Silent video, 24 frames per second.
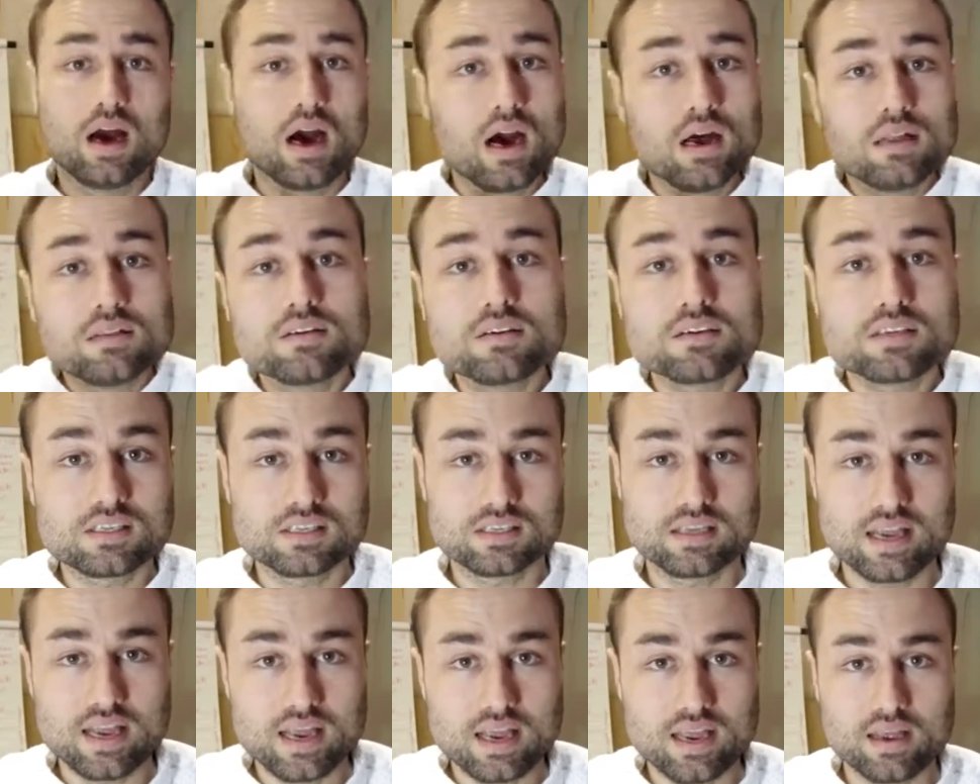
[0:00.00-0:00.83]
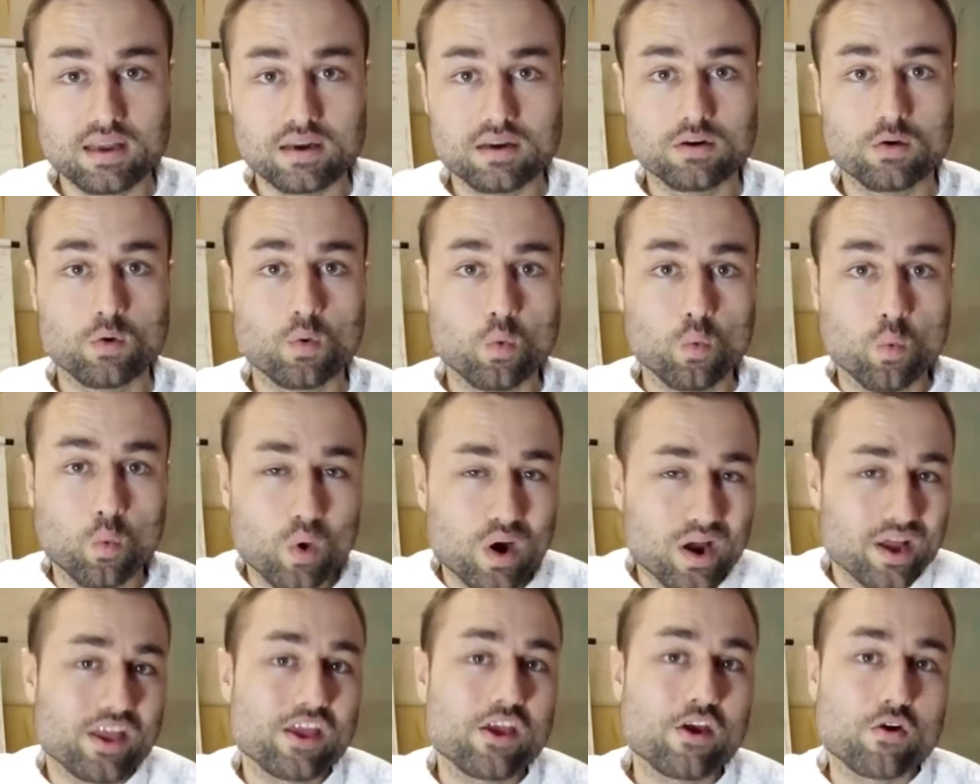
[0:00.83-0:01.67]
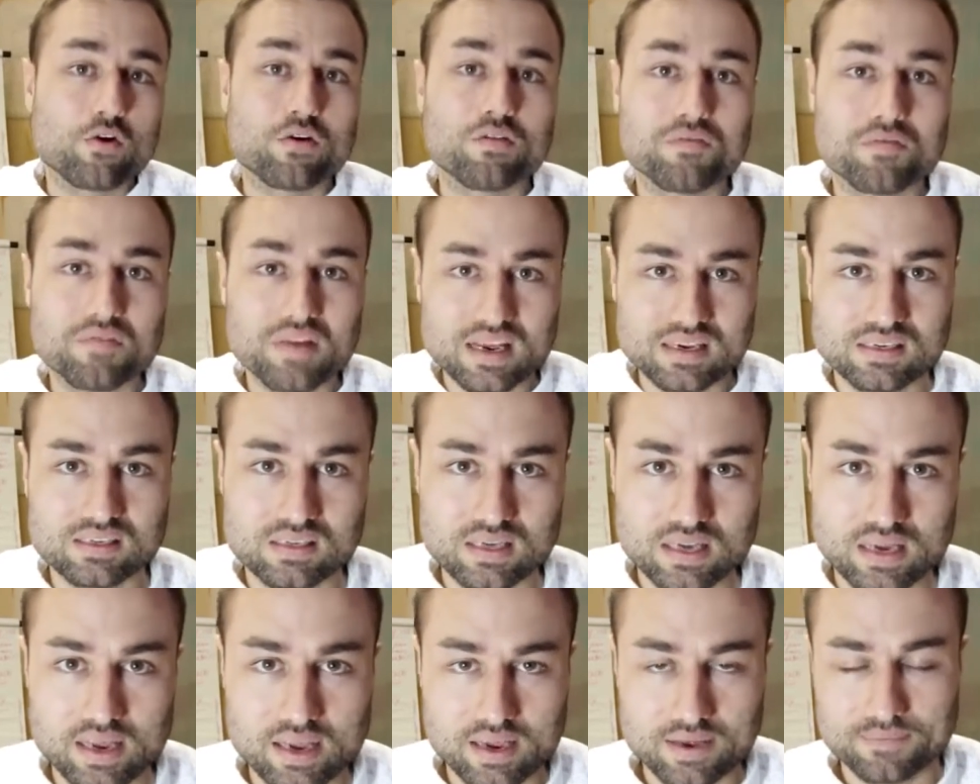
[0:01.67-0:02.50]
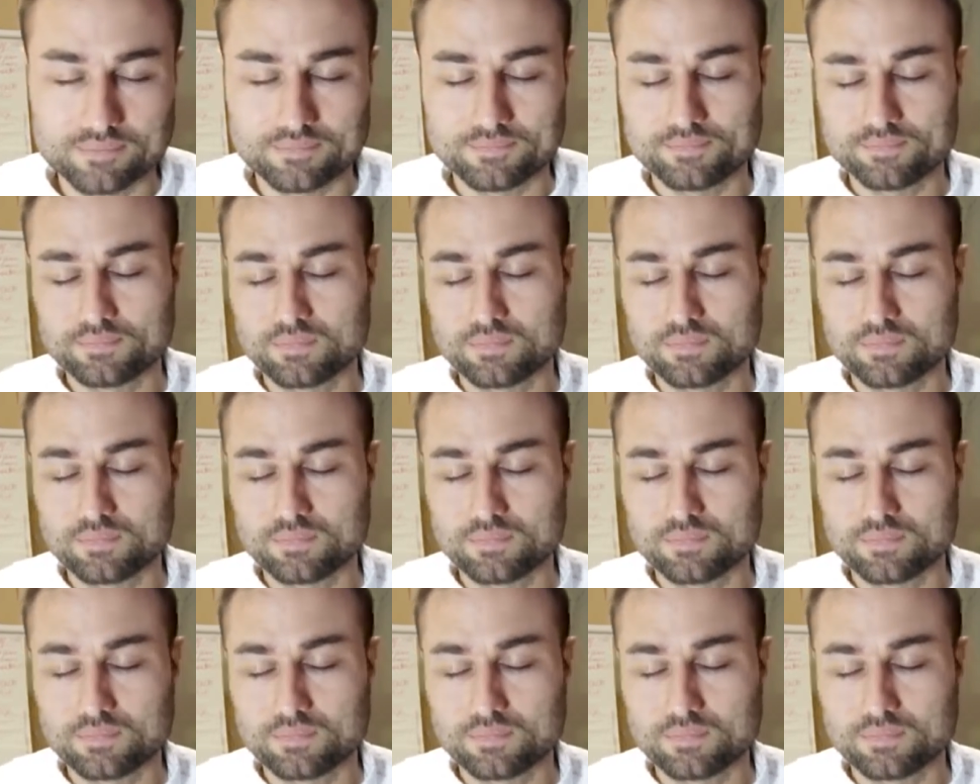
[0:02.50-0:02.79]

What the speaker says: Understand what you're investing in